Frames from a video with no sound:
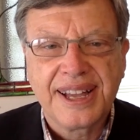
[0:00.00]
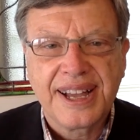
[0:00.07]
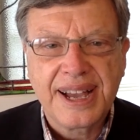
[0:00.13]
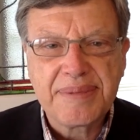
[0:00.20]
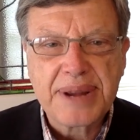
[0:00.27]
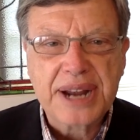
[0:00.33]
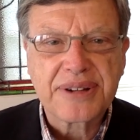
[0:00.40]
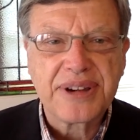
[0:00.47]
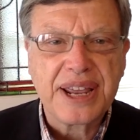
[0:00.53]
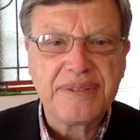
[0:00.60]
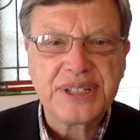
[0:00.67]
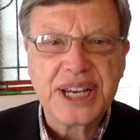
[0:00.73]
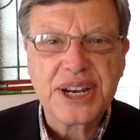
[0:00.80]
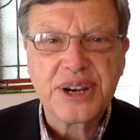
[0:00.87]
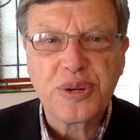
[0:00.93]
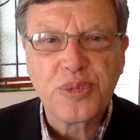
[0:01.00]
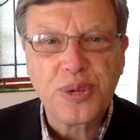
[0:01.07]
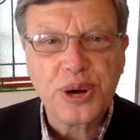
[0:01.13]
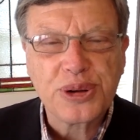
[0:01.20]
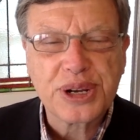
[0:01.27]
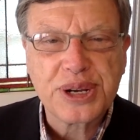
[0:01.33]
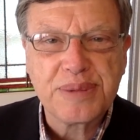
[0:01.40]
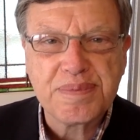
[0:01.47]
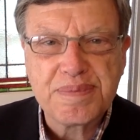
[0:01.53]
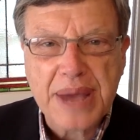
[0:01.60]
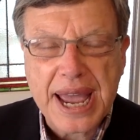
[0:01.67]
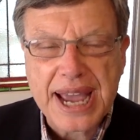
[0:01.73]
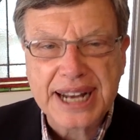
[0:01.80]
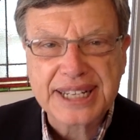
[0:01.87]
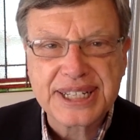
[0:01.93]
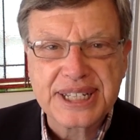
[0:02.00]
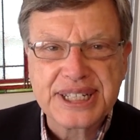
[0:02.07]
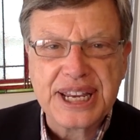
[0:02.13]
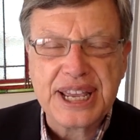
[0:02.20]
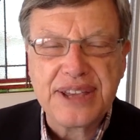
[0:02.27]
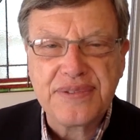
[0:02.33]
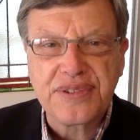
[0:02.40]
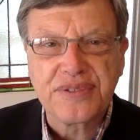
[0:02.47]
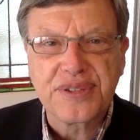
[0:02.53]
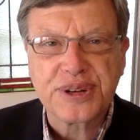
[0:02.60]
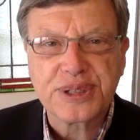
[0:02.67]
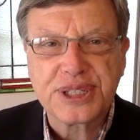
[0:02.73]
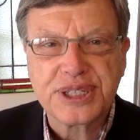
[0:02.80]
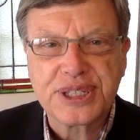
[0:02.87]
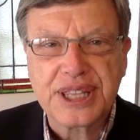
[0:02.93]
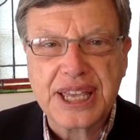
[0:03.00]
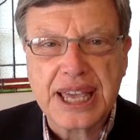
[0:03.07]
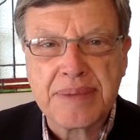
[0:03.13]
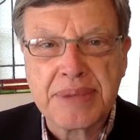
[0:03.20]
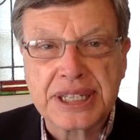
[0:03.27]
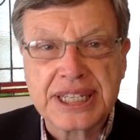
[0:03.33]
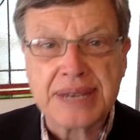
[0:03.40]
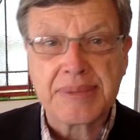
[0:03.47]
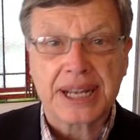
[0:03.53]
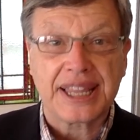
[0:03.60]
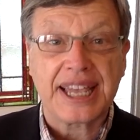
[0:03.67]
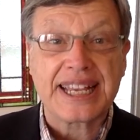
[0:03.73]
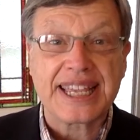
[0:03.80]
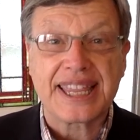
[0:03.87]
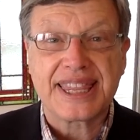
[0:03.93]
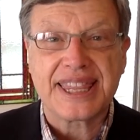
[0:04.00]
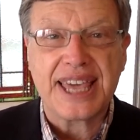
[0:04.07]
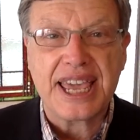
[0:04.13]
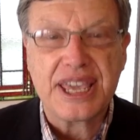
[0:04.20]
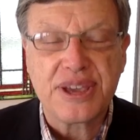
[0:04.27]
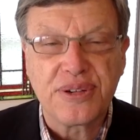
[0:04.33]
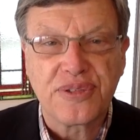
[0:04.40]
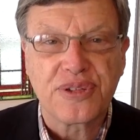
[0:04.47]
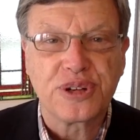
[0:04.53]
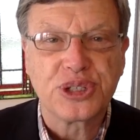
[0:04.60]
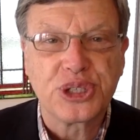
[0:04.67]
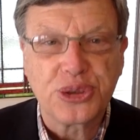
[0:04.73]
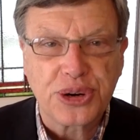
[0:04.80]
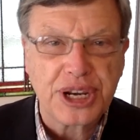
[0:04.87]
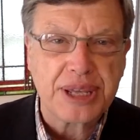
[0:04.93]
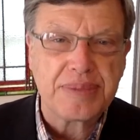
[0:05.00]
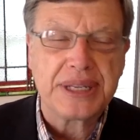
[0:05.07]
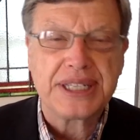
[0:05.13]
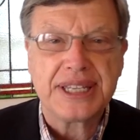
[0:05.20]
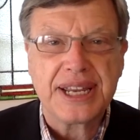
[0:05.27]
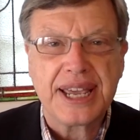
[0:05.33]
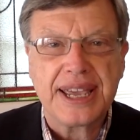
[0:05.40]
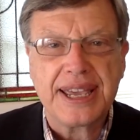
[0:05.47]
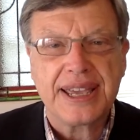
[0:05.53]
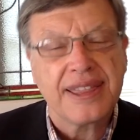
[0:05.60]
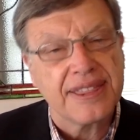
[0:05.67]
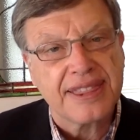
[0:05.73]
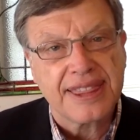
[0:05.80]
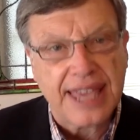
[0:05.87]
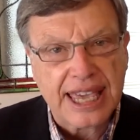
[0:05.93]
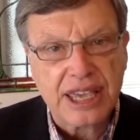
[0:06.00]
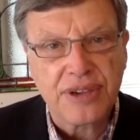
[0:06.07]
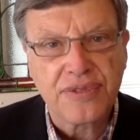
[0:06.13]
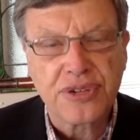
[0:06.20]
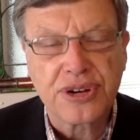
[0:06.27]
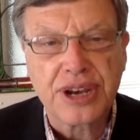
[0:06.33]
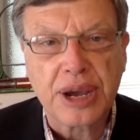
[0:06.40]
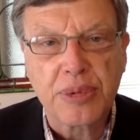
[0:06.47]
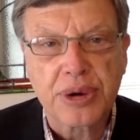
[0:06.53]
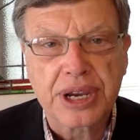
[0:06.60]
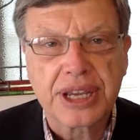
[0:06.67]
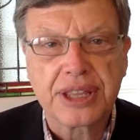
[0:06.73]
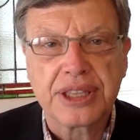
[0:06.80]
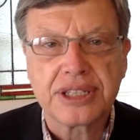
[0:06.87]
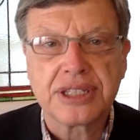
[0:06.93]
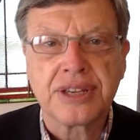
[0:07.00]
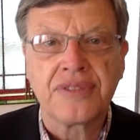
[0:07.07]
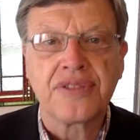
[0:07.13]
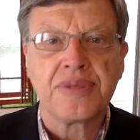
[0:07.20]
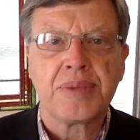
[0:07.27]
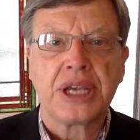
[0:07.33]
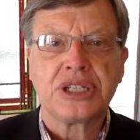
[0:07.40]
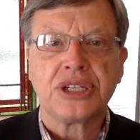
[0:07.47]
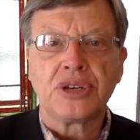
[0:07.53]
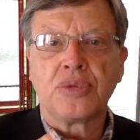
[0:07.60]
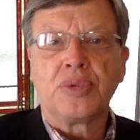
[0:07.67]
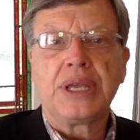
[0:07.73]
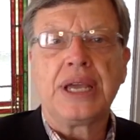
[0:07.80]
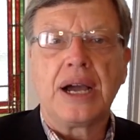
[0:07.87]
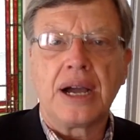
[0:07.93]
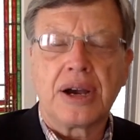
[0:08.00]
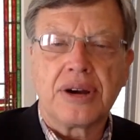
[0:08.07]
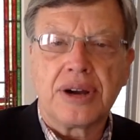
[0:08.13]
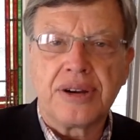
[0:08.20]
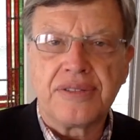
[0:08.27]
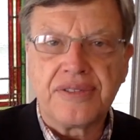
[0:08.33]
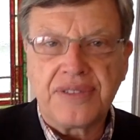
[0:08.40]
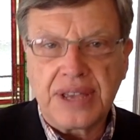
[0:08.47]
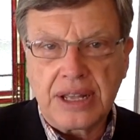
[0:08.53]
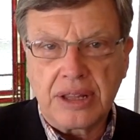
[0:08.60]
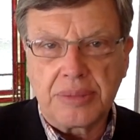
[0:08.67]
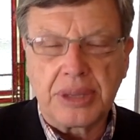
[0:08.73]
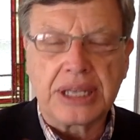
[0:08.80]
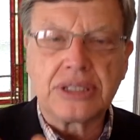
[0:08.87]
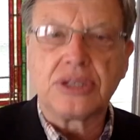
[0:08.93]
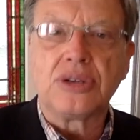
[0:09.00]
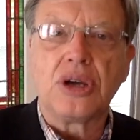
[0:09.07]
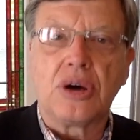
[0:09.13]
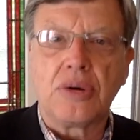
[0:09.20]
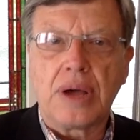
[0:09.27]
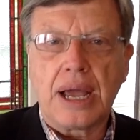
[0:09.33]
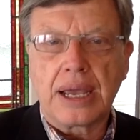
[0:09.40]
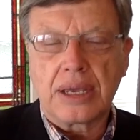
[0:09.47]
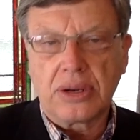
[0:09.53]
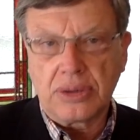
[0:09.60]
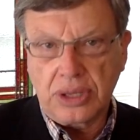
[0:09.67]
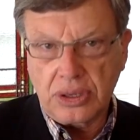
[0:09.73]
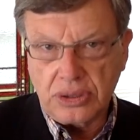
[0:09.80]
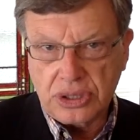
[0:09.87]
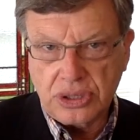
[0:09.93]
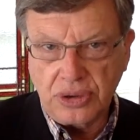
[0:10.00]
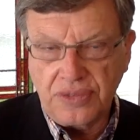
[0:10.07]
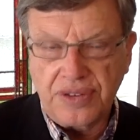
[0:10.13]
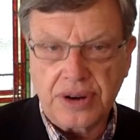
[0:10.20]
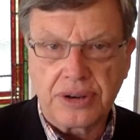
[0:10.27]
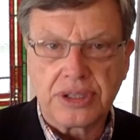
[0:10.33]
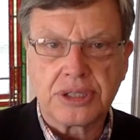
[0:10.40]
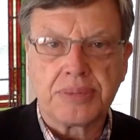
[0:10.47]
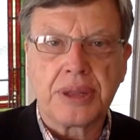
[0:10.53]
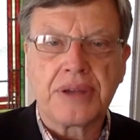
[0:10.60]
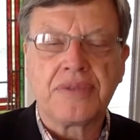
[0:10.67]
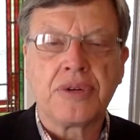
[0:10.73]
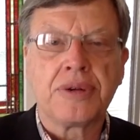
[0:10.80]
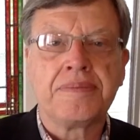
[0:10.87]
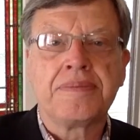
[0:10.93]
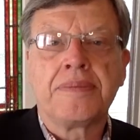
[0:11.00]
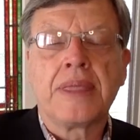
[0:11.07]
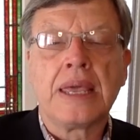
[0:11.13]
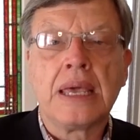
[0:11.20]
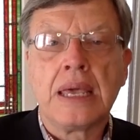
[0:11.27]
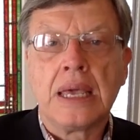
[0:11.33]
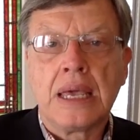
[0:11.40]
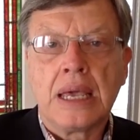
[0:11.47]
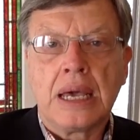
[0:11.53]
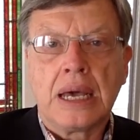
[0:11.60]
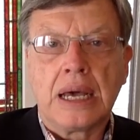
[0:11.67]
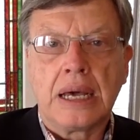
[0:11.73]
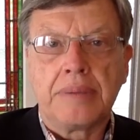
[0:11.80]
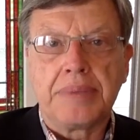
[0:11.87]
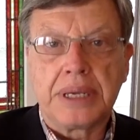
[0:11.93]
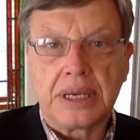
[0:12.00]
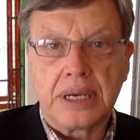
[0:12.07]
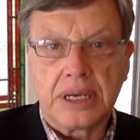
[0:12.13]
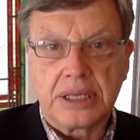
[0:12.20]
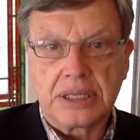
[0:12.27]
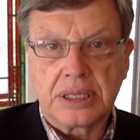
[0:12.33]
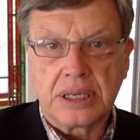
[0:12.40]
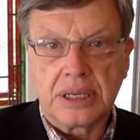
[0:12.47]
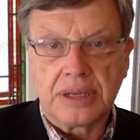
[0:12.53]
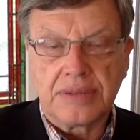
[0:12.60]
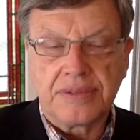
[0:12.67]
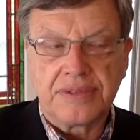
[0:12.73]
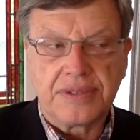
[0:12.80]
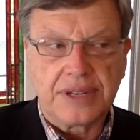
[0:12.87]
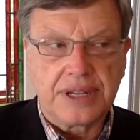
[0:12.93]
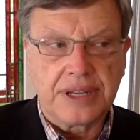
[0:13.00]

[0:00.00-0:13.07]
Hi, I'm Dr. Dave Janda. Welcome back to Dave versus the MSM. I'd like to thank you for joining me today and thank you for networking this information. We are available. As you know, I can only go so far on this platform because of,